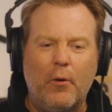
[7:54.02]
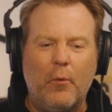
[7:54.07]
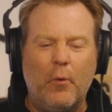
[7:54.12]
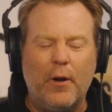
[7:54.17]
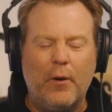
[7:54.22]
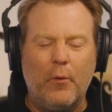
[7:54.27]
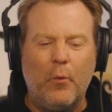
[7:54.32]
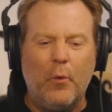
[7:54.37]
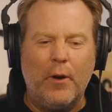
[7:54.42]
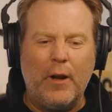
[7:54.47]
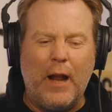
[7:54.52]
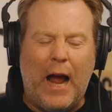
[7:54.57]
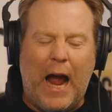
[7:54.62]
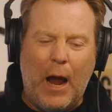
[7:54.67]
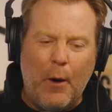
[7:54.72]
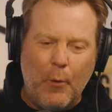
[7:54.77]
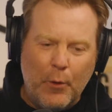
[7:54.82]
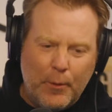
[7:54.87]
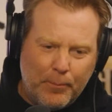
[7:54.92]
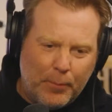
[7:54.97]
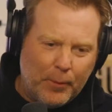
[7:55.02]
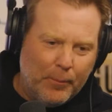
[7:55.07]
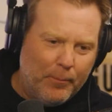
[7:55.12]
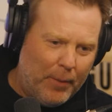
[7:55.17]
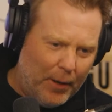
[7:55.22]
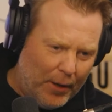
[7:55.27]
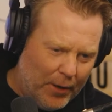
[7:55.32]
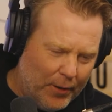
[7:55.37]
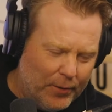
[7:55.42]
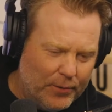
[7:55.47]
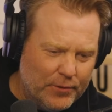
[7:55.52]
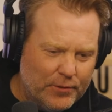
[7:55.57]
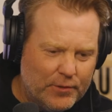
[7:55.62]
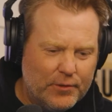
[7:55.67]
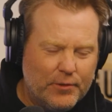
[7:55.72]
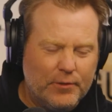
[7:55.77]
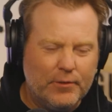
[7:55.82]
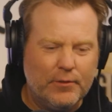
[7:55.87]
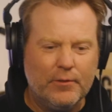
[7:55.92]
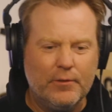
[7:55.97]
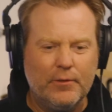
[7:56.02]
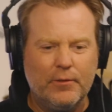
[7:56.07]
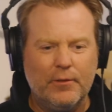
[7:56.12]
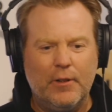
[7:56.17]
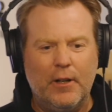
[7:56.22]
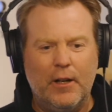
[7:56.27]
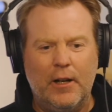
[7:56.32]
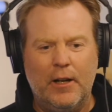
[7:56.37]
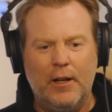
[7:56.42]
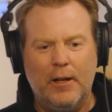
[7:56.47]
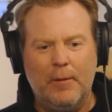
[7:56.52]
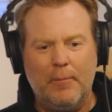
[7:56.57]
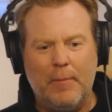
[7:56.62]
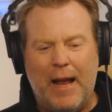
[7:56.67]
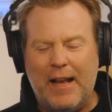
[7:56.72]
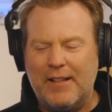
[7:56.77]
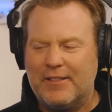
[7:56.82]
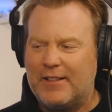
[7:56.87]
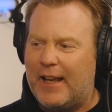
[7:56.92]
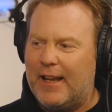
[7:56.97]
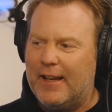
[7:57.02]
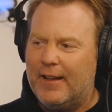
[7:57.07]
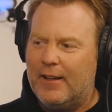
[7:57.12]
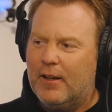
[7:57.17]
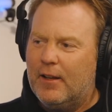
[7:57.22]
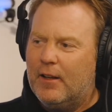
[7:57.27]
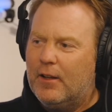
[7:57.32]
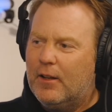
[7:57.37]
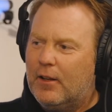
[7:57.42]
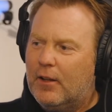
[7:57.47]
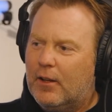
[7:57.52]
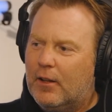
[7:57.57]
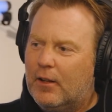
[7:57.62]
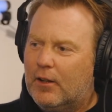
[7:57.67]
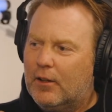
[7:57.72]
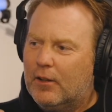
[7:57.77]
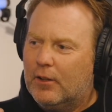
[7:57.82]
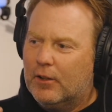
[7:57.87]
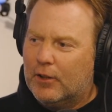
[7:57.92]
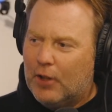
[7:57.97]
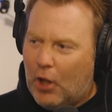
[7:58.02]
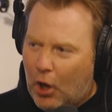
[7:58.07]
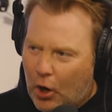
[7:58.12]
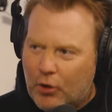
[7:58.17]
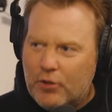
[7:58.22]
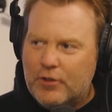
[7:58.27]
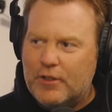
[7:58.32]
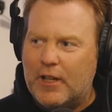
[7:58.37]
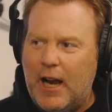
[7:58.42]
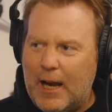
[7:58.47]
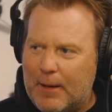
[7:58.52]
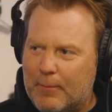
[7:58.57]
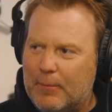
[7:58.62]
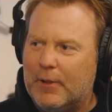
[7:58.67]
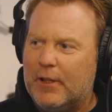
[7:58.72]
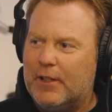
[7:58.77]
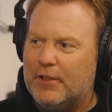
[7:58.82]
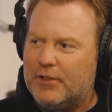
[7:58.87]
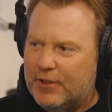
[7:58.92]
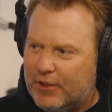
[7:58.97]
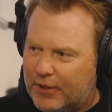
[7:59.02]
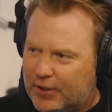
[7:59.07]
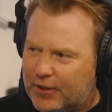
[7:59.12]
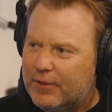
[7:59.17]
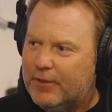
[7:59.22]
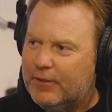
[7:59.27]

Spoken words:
what I would propose, as a longtime listener,